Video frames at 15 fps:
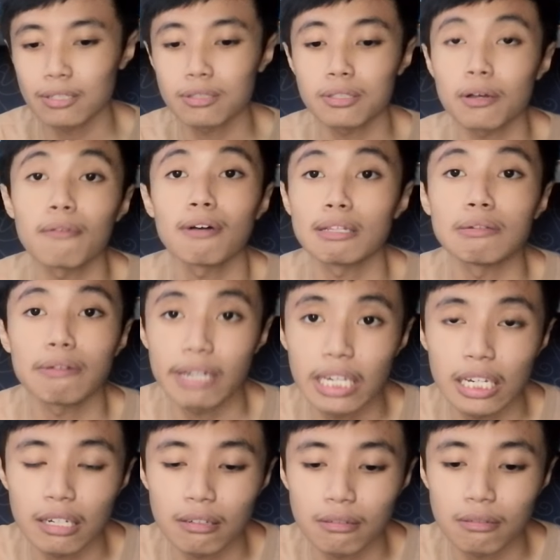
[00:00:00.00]
it's so
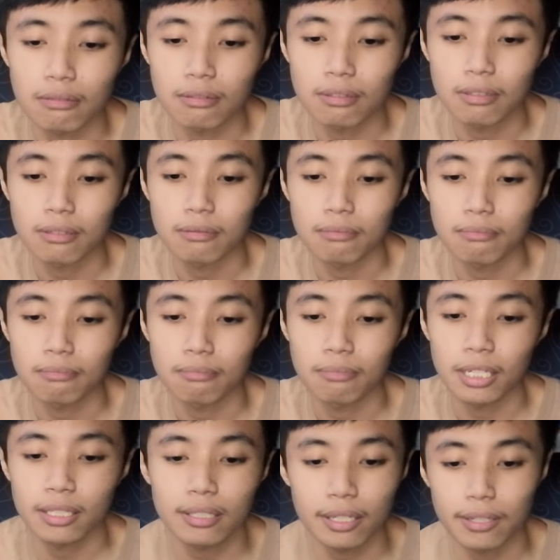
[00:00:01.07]
annoying.
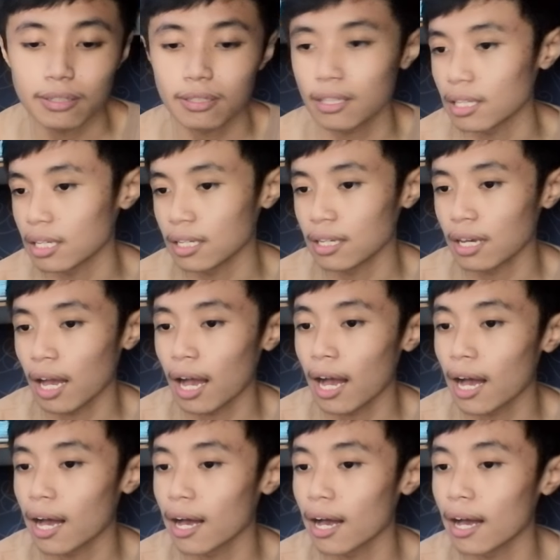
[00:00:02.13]
But seriously,
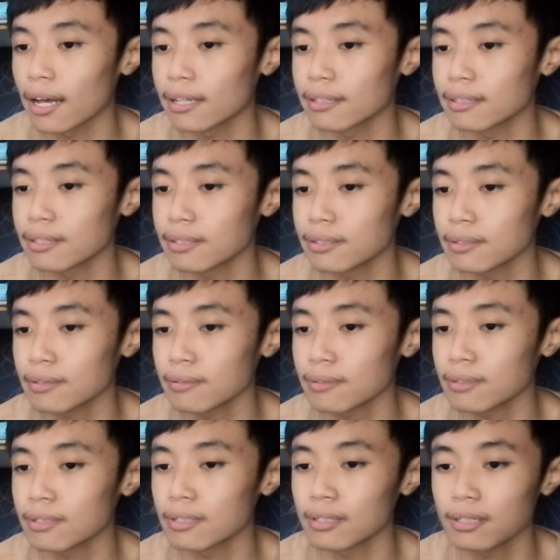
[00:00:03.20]
they're
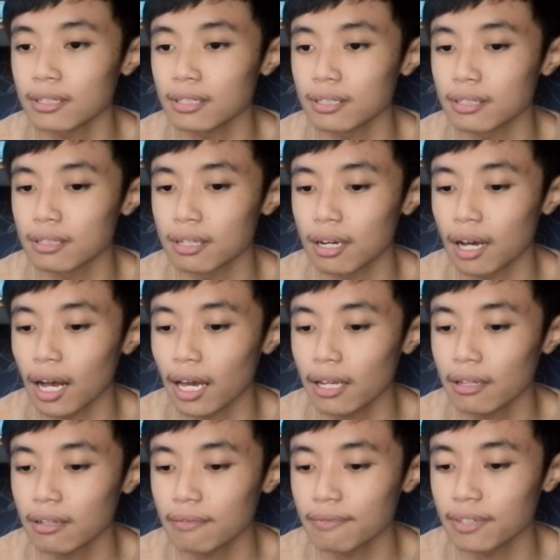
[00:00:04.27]
so good.
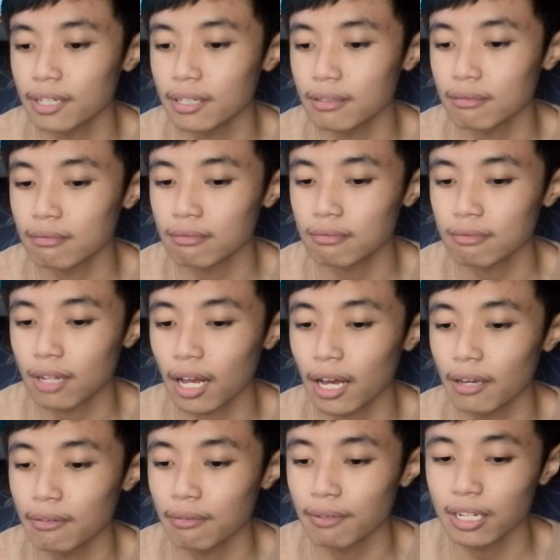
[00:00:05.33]
I love it.
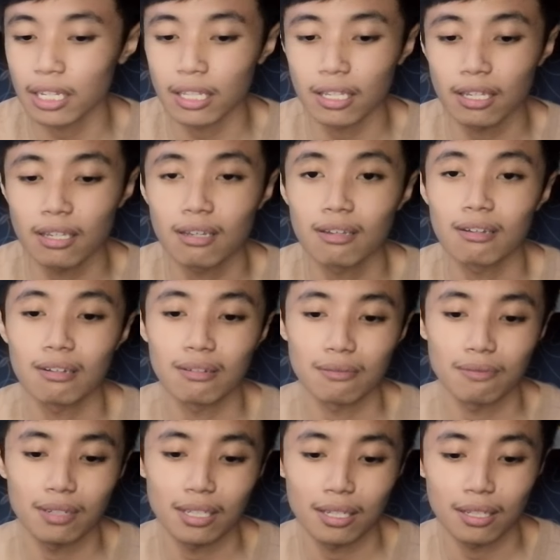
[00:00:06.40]
I really,
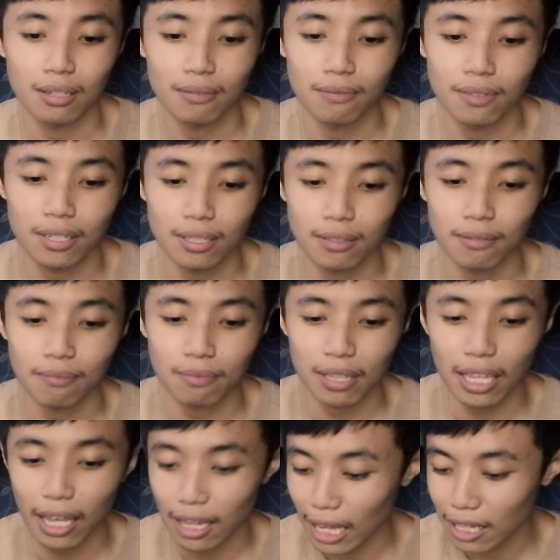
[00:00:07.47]
really love
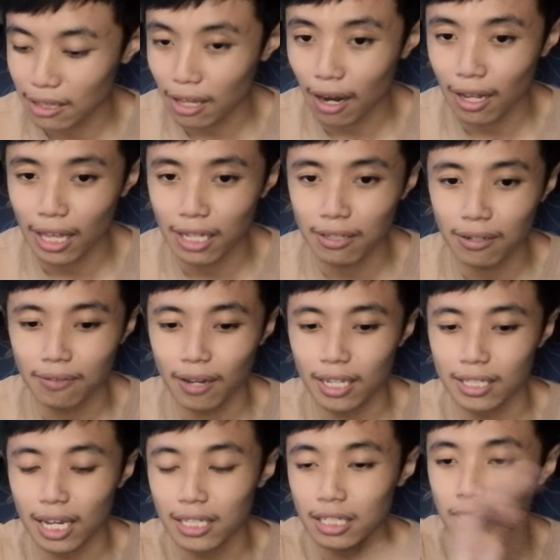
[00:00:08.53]
it. Later,
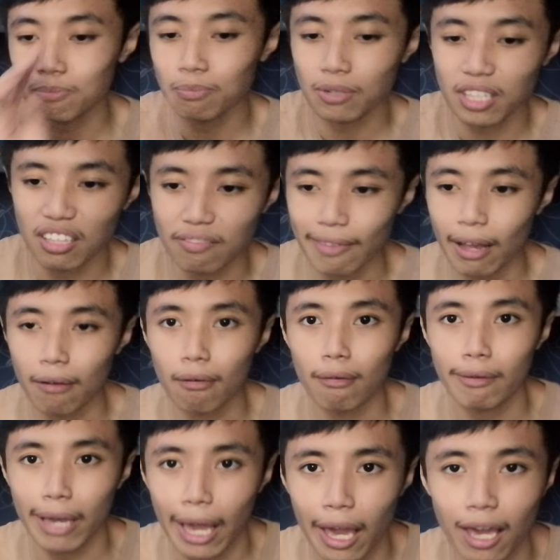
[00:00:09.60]
crazy. I just put it there,
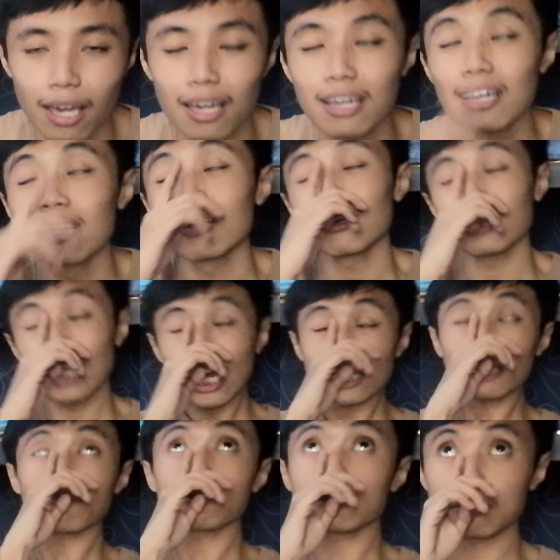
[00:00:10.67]
okay? Yeah,
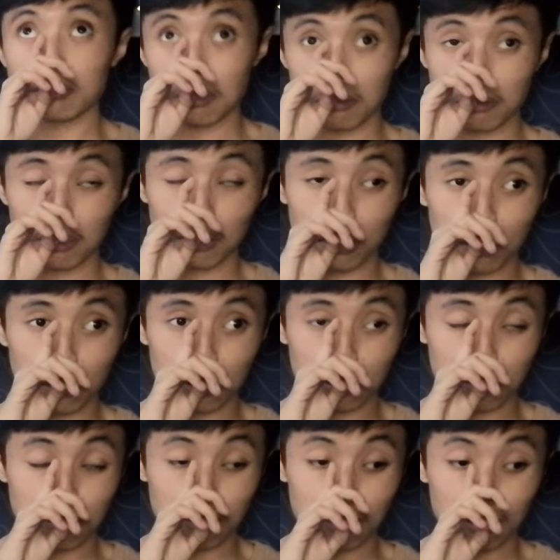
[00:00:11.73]
that was so
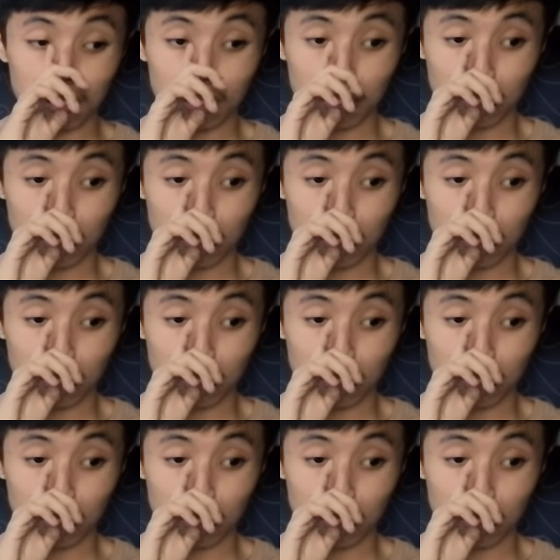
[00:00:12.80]
good.